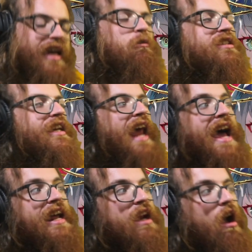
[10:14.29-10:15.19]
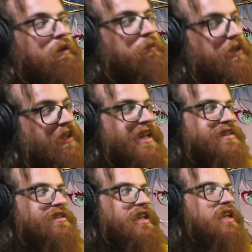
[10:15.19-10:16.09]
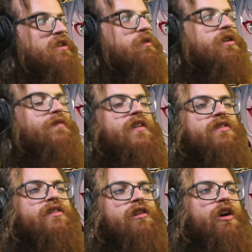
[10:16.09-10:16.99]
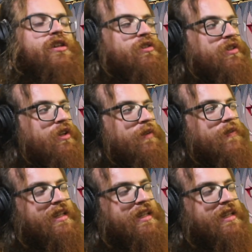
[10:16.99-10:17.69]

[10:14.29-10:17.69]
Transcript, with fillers: And once again, had I not realized, you could have easily lost yourself in